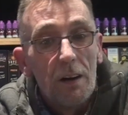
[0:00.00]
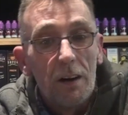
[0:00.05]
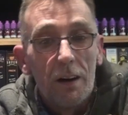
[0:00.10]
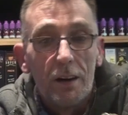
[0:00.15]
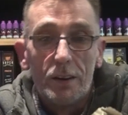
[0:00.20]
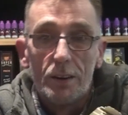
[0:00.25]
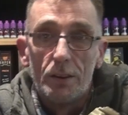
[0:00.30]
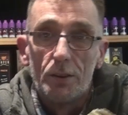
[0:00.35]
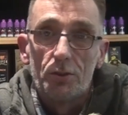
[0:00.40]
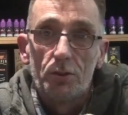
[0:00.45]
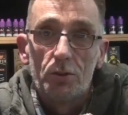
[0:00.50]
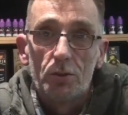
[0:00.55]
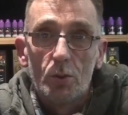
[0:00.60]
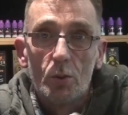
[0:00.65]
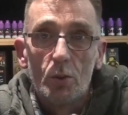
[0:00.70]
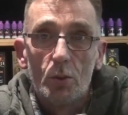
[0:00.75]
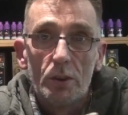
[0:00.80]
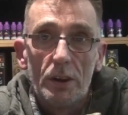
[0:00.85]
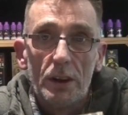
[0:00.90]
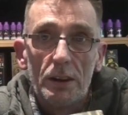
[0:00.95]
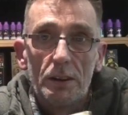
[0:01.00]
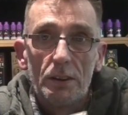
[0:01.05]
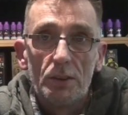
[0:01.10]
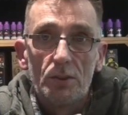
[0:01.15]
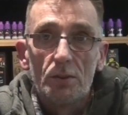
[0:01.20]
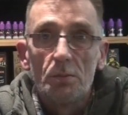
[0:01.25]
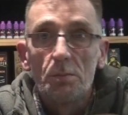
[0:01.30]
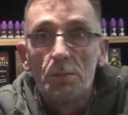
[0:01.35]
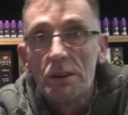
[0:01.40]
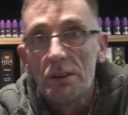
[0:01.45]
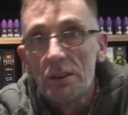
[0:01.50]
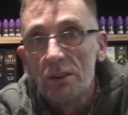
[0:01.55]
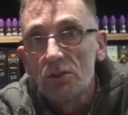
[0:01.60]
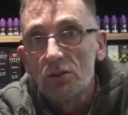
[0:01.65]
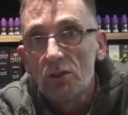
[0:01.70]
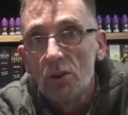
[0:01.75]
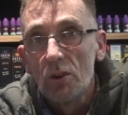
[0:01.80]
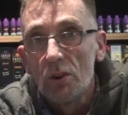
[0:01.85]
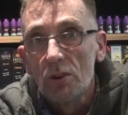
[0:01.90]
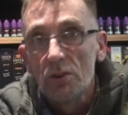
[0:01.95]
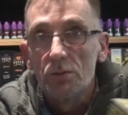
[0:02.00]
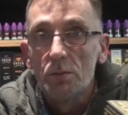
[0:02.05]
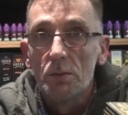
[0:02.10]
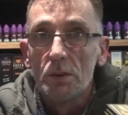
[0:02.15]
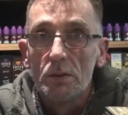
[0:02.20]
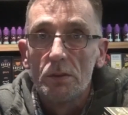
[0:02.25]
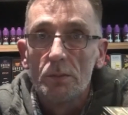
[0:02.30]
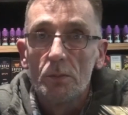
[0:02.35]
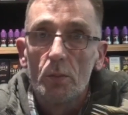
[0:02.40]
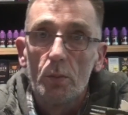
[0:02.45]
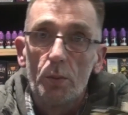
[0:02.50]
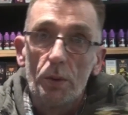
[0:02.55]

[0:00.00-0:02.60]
and it's so nice. And being a Scotsman,